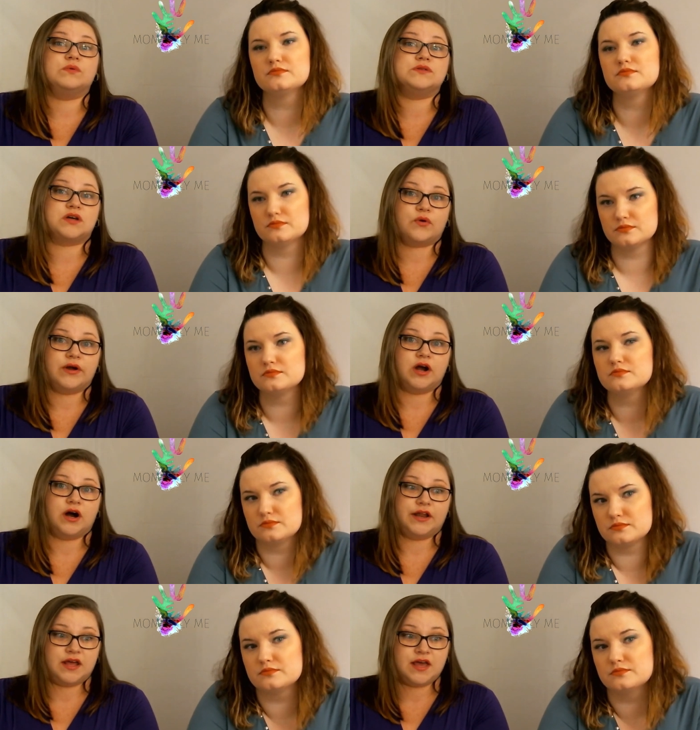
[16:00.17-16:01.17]
Speaker 1: going
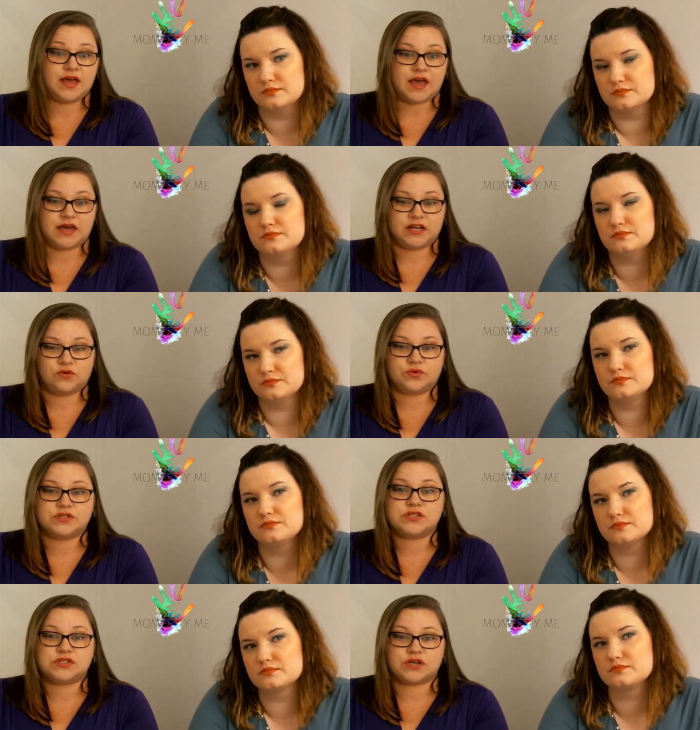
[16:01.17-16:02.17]
on mm-hmm. and it was
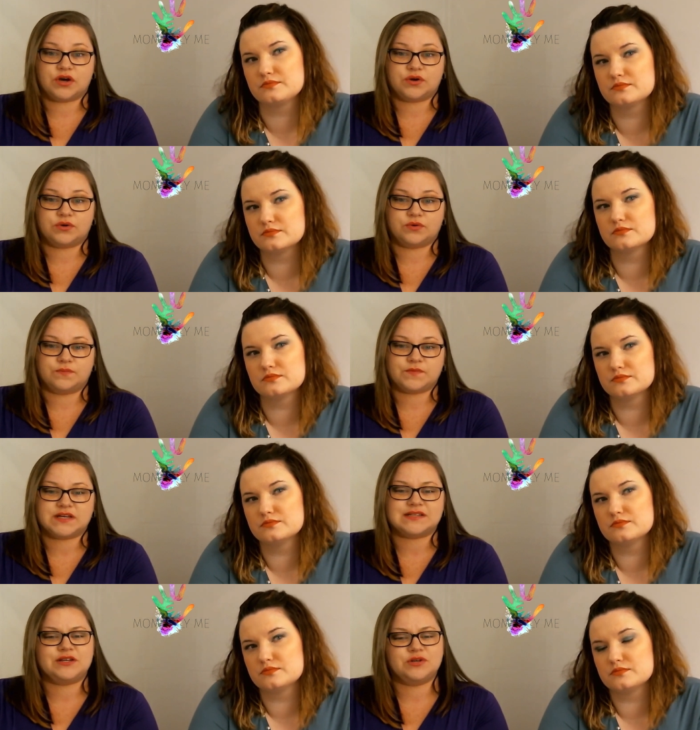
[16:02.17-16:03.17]
so cuz
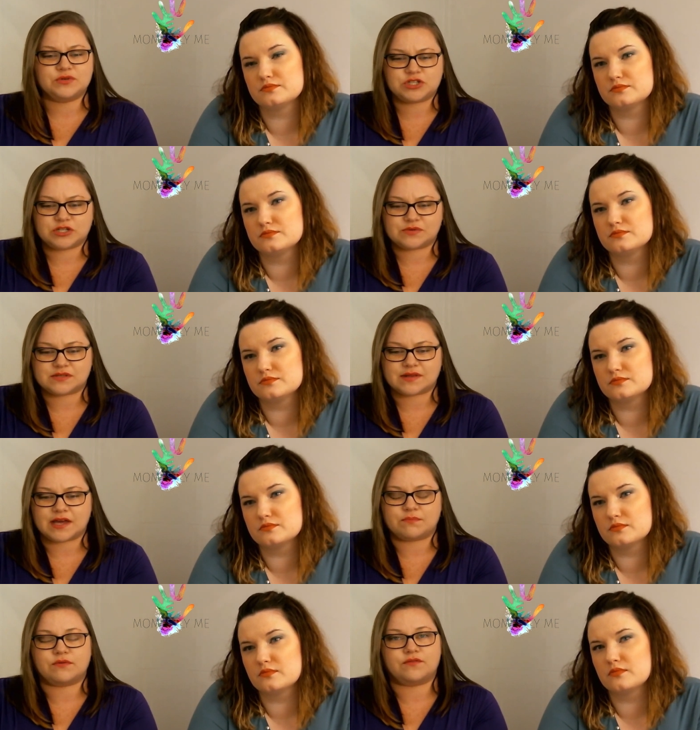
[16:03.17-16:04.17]
I knew what she was
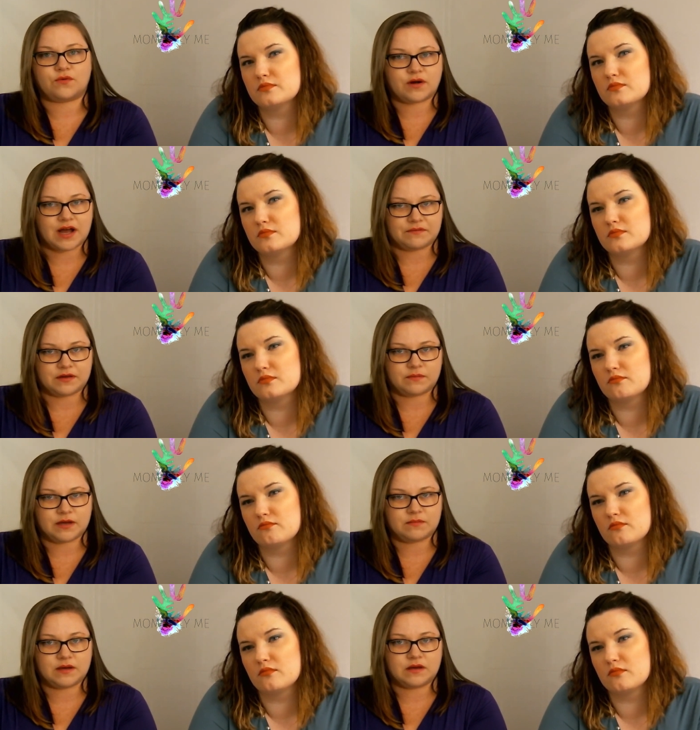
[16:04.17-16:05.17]
like before having a
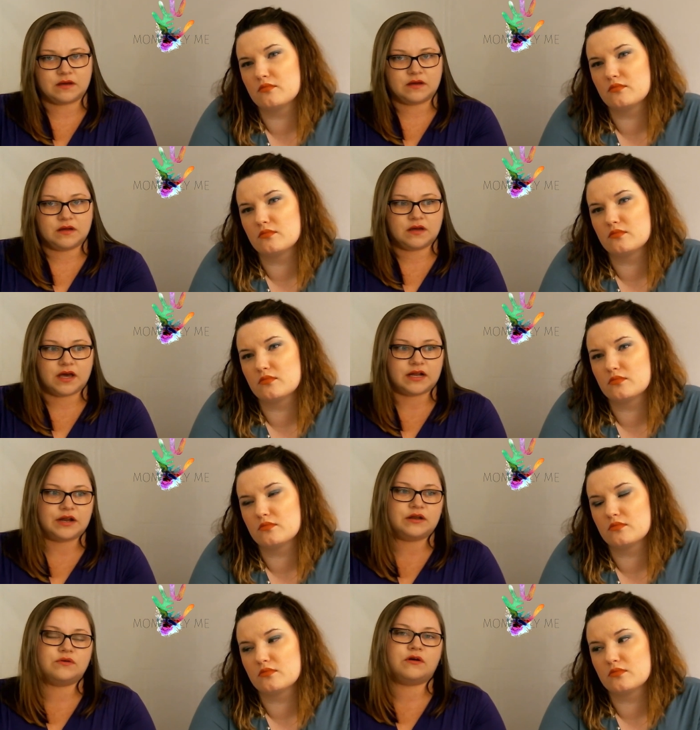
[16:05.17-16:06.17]
baby and I
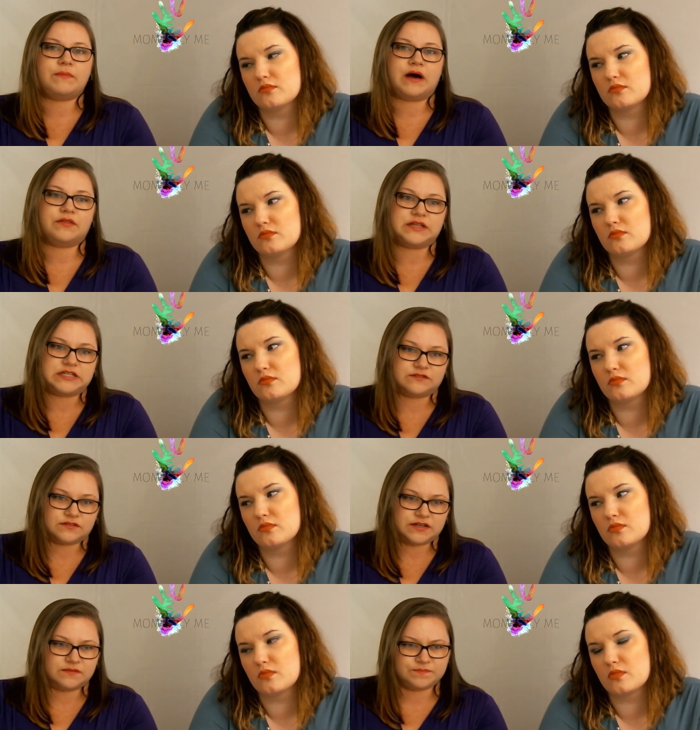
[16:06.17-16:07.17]
knew about the
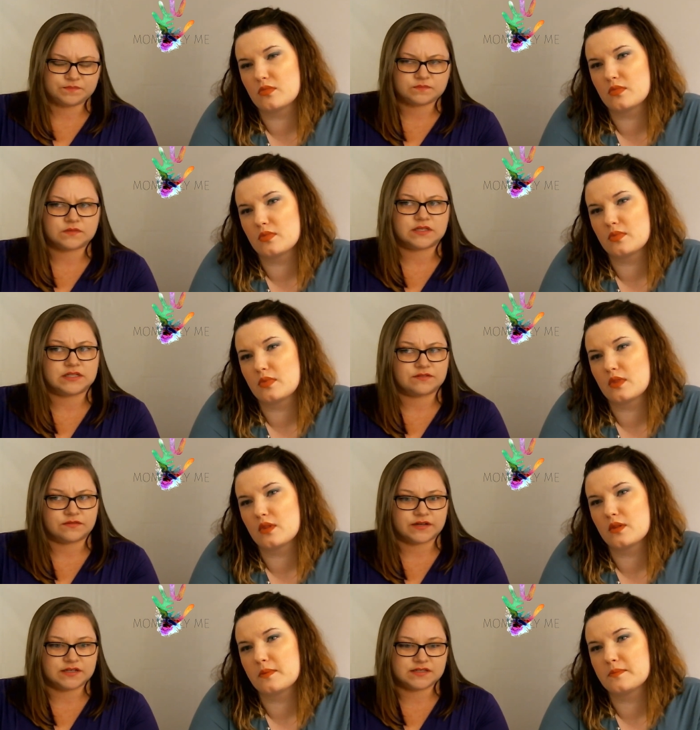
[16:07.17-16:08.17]
different yeah. the
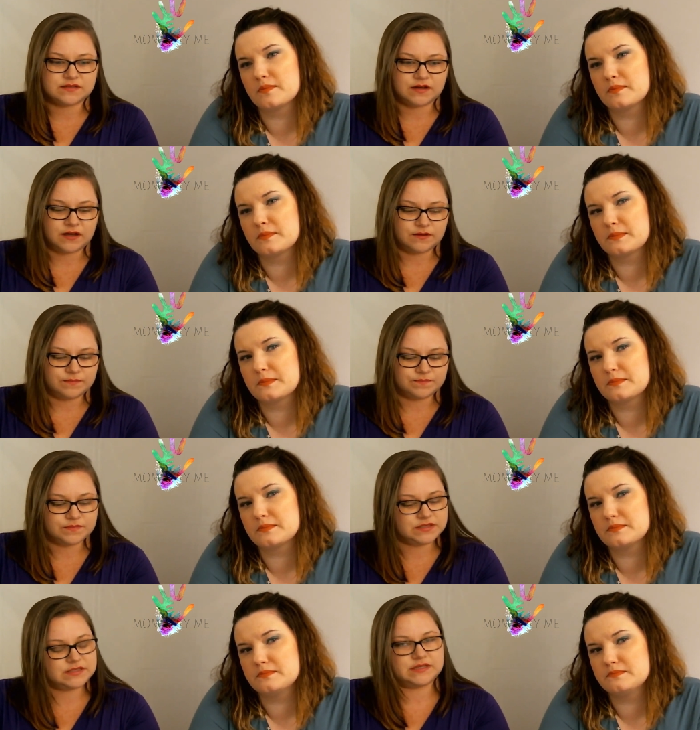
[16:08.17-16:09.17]
different um
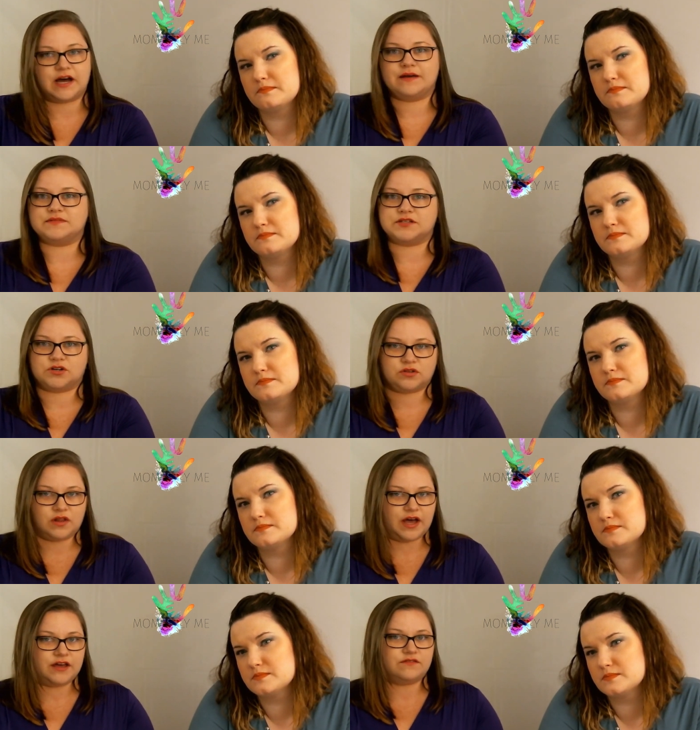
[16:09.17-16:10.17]
times in her
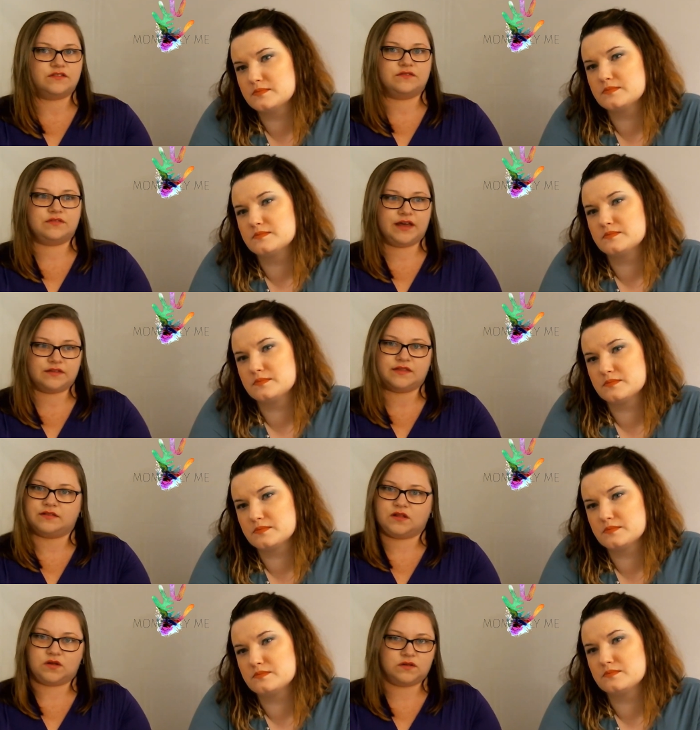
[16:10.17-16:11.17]
life of like the
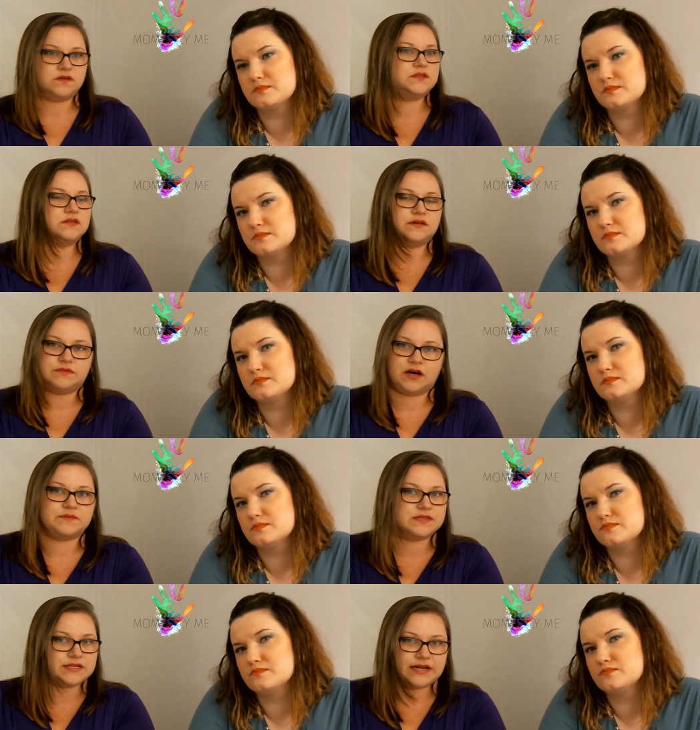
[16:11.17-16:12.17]
lulls the, the ups
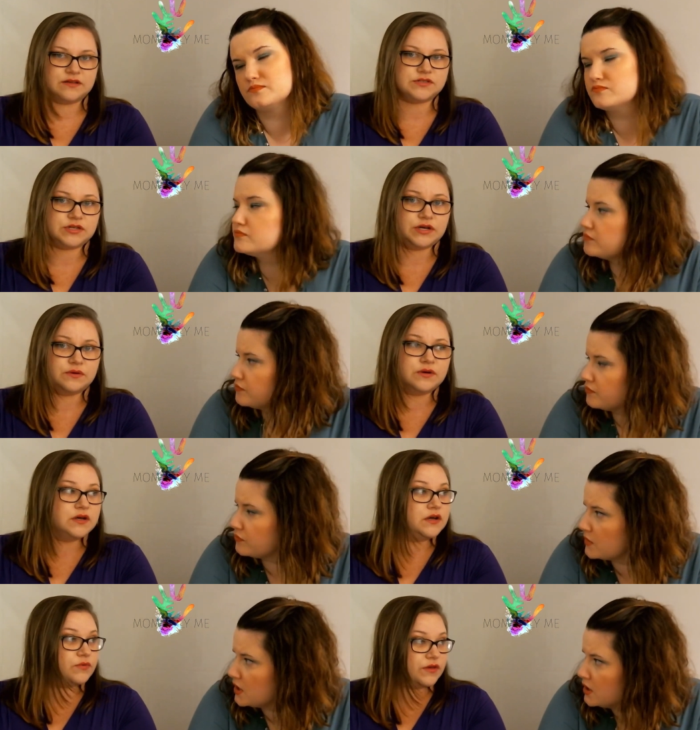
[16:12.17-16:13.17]
and the downs you know
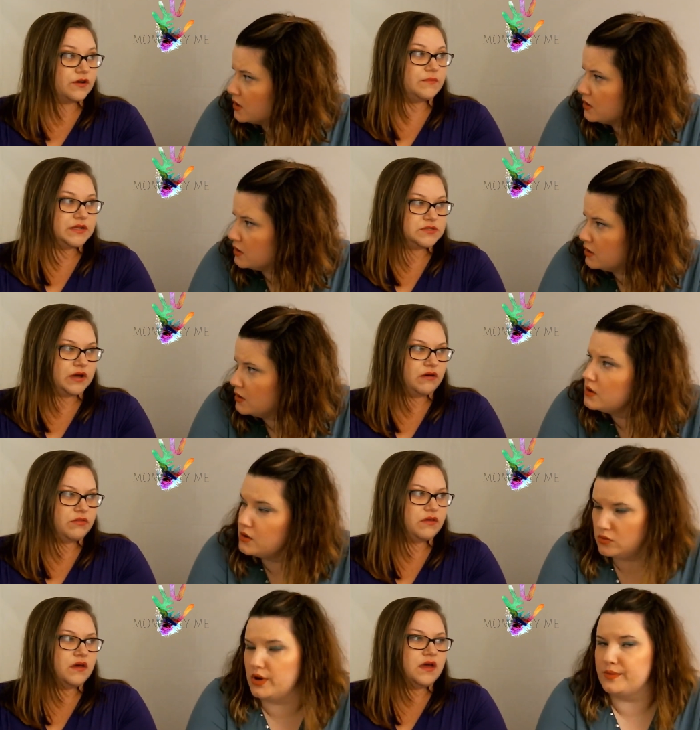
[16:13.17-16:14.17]
with her mental health
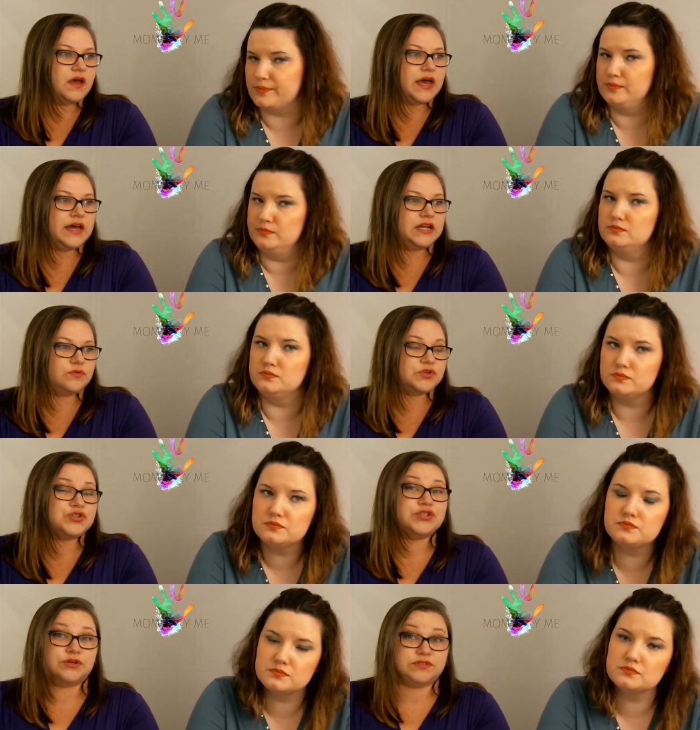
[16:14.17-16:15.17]
right. and it was
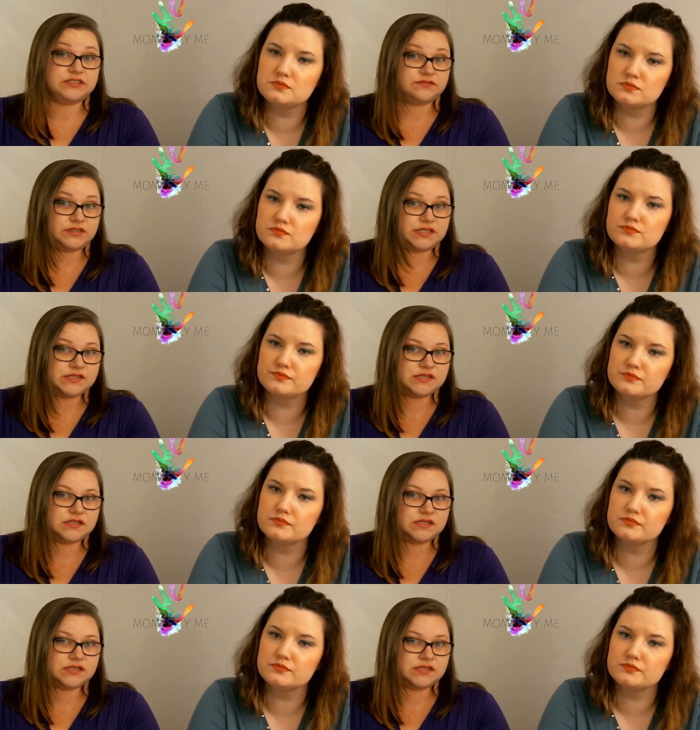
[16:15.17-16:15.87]
so different